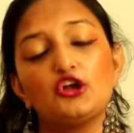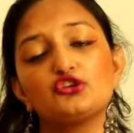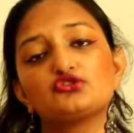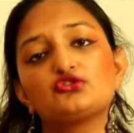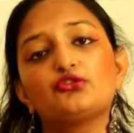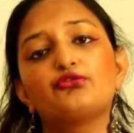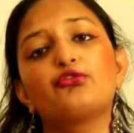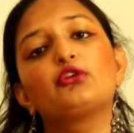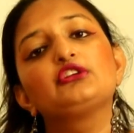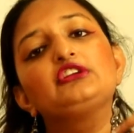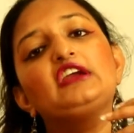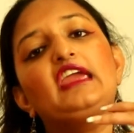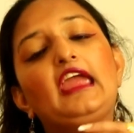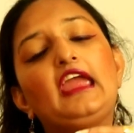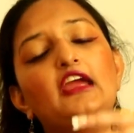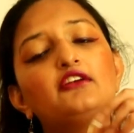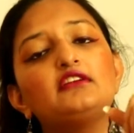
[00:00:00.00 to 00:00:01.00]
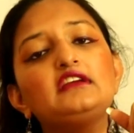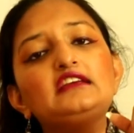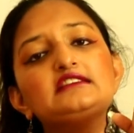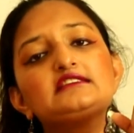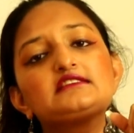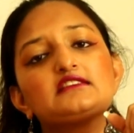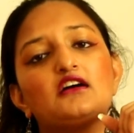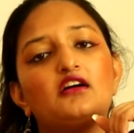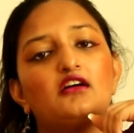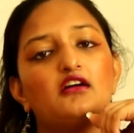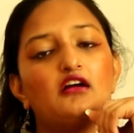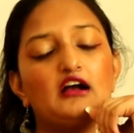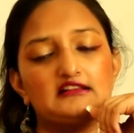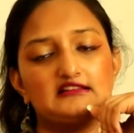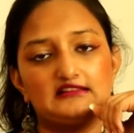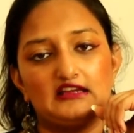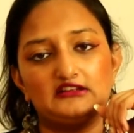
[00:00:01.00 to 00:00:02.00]
So for the Aries
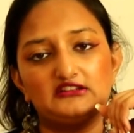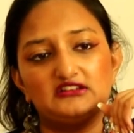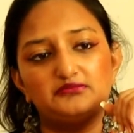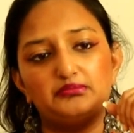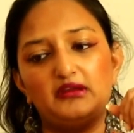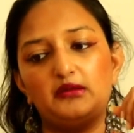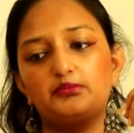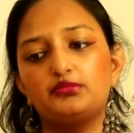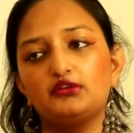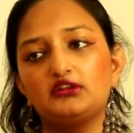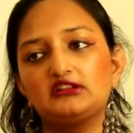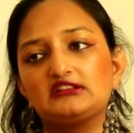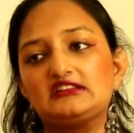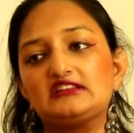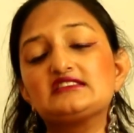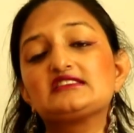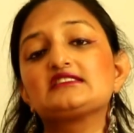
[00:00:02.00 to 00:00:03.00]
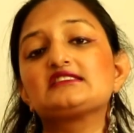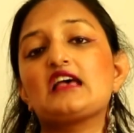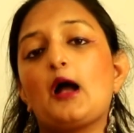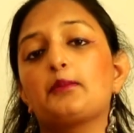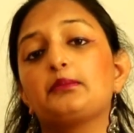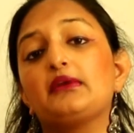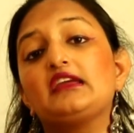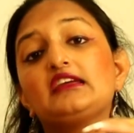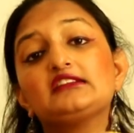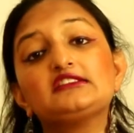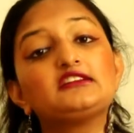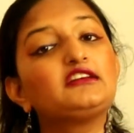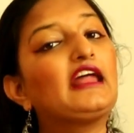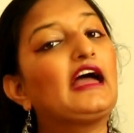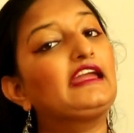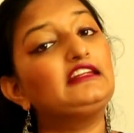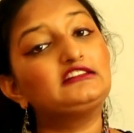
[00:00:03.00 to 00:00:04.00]
ascendant people, this is happening in the
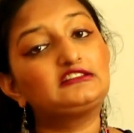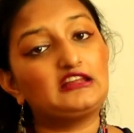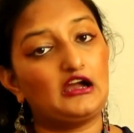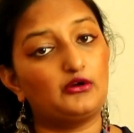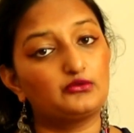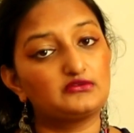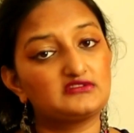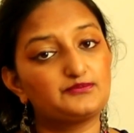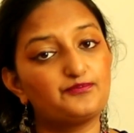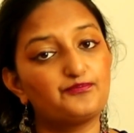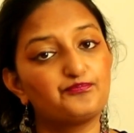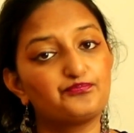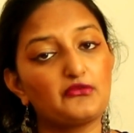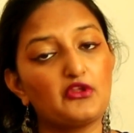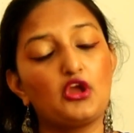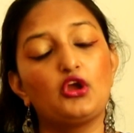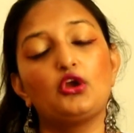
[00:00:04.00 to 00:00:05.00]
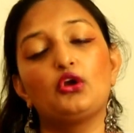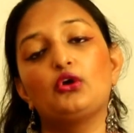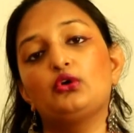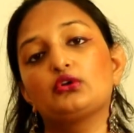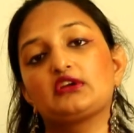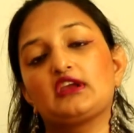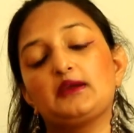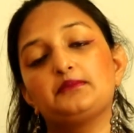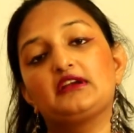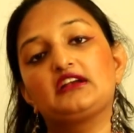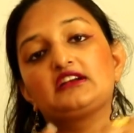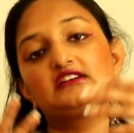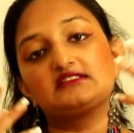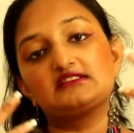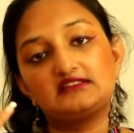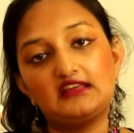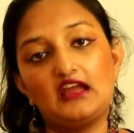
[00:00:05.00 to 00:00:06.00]
9th house. Okay,
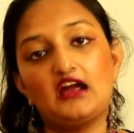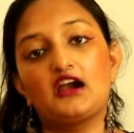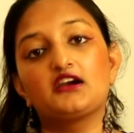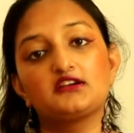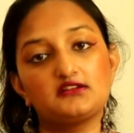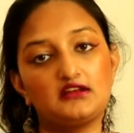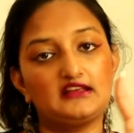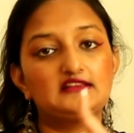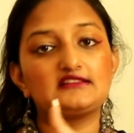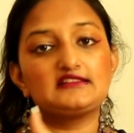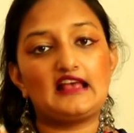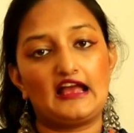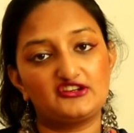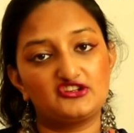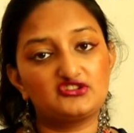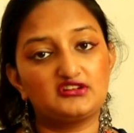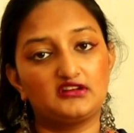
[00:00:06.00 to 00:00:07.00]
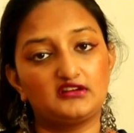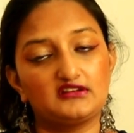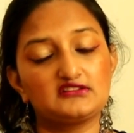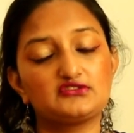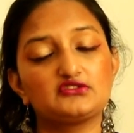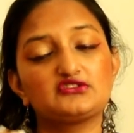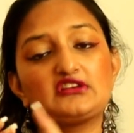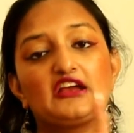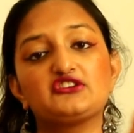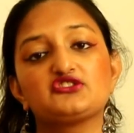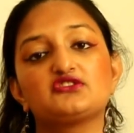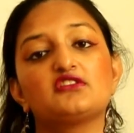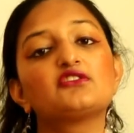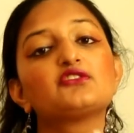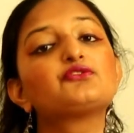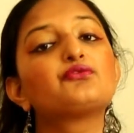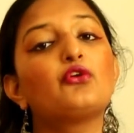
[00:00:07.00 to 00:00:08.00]
because they are in Sagittarius, so
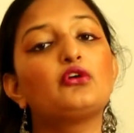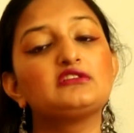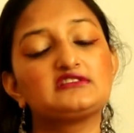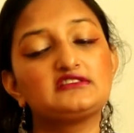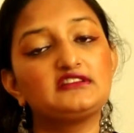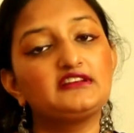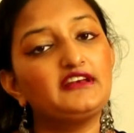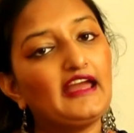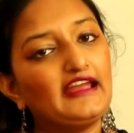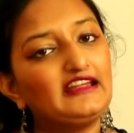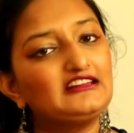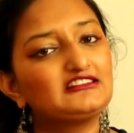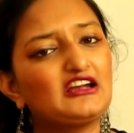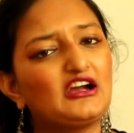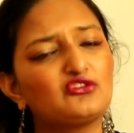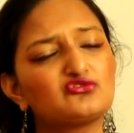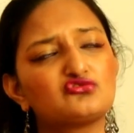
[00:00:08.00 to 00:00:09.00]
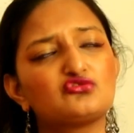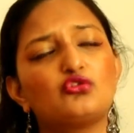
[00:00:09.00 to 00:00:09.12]
Sagittarius falls in the 9th house.